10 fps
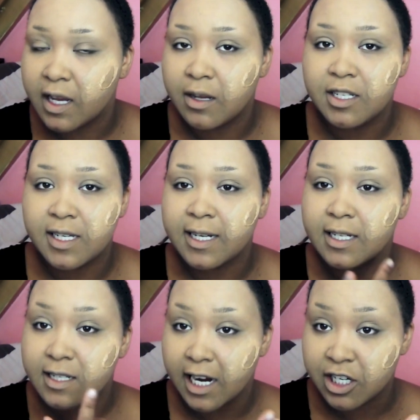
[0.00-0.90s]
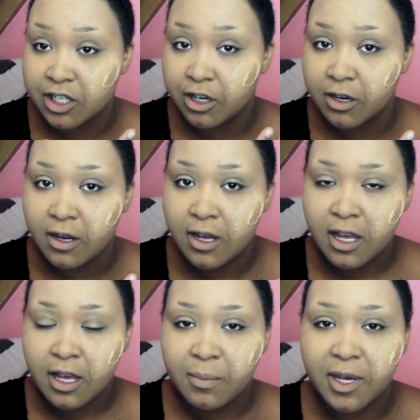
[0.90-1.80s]
how do you say, the texture
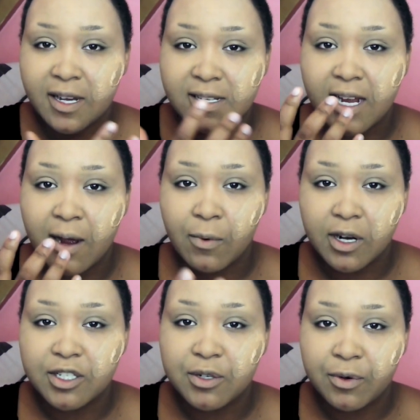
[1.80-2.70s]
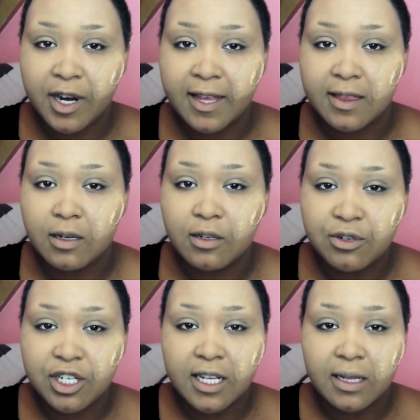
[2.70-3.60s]
because I want to create the
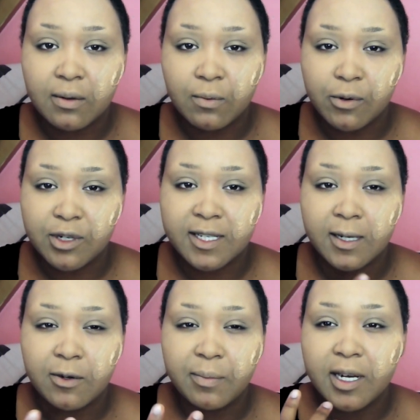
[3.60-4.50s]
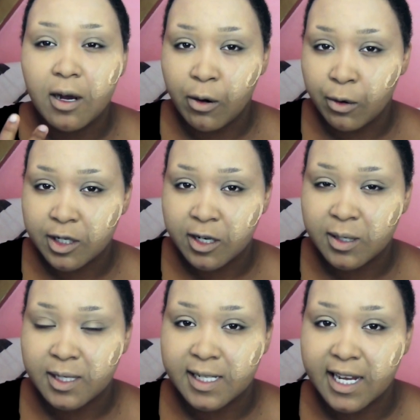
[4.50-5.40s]
illusion that the wound is a little bit
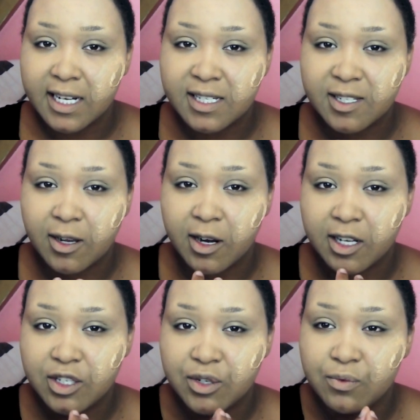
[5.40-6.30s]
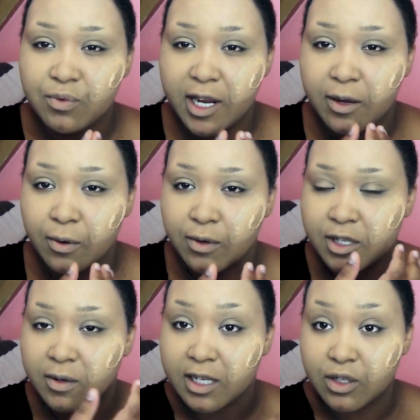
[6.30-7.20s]
older, the skin started to wrinkle,
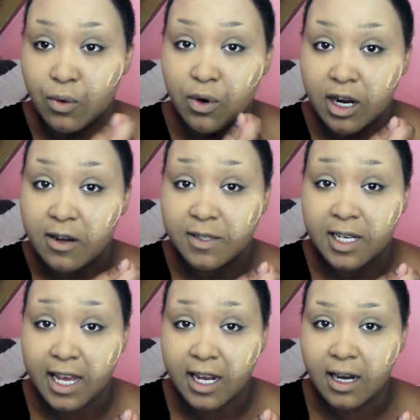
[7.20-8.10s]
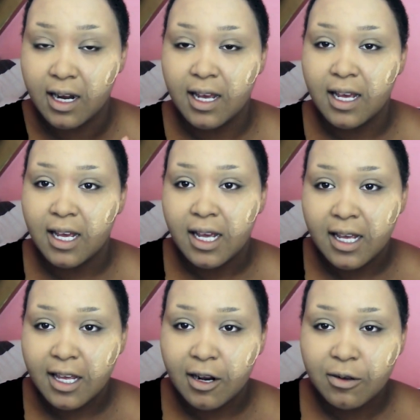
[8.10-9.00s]
so that torn off skin.
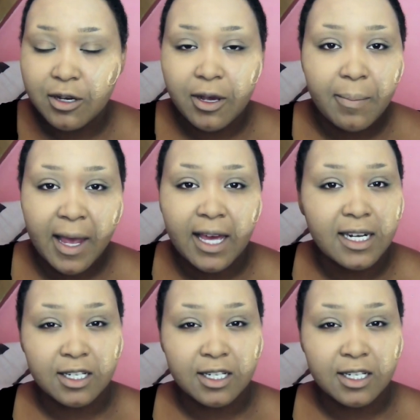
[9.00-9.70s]
You know, you can make it